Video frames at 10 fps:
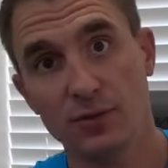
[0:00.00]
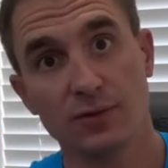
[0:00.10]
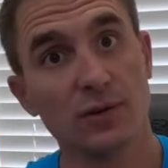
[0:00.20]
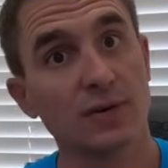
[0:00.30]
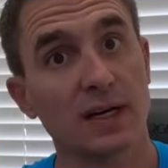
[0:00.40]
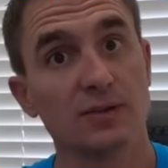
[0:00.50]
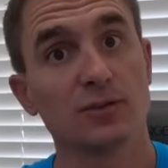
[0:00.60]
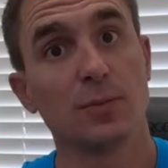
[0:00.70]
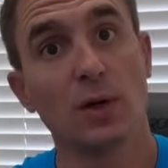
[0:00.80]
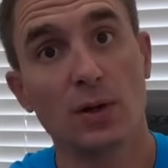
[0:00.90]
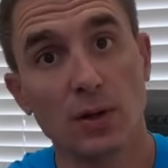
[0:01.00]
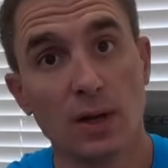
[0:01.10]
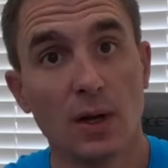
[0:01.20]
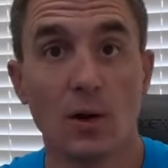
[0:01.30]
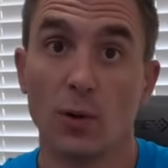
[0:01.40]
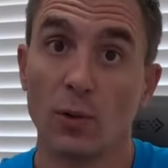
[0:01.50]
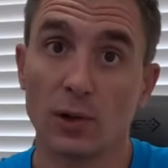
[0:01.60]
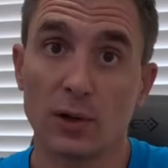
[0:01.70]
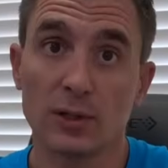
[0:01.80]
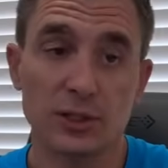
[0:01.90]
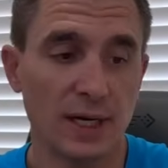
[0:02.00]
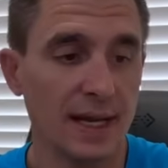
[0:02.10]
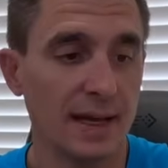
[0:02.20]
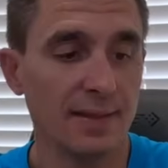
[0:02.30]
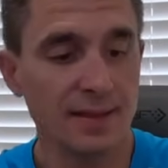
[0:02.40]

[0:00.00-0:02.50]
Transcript: So if you've got a small or larger head,